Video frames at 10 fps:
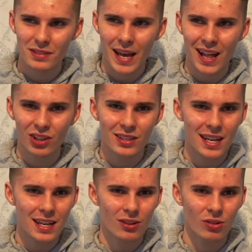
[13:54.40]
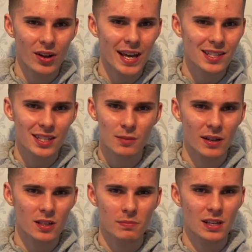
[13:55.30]
LD or Asics
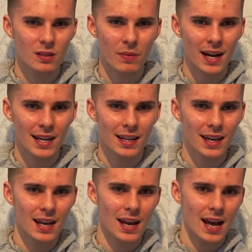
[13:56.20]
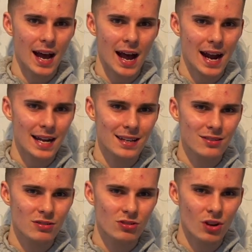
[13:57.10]
Metaspeed Spike. I
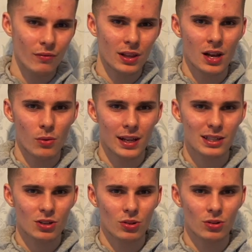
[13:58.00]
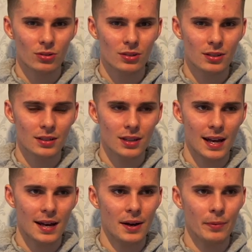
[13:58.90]
don't really know what that's called,
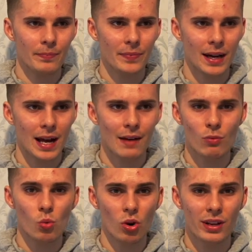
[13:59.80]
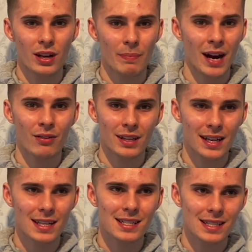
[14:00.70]
and I haven't worn it. Apparently
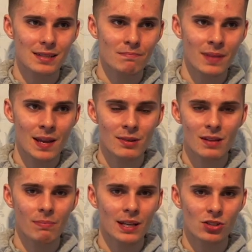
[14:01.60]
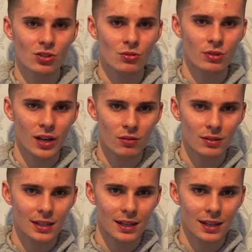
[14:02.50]
that is maybe the best shoe though,